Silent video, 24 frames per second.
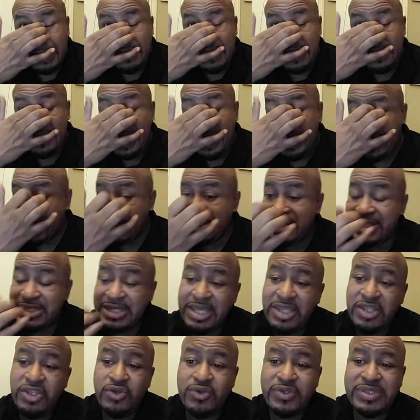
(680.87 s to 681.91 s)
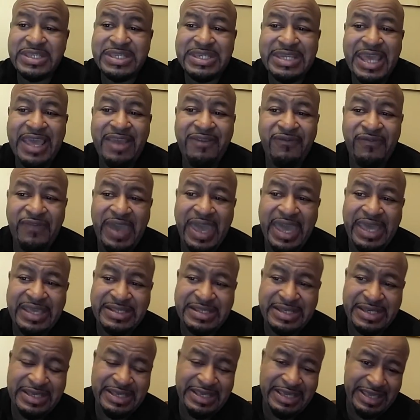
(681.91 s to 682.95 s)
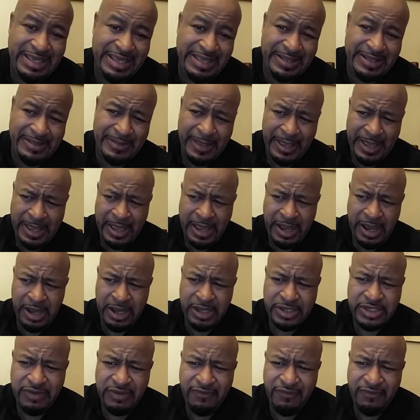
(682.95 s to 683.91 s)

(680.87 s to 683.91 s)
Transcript: Then they continued steadfastly in uh,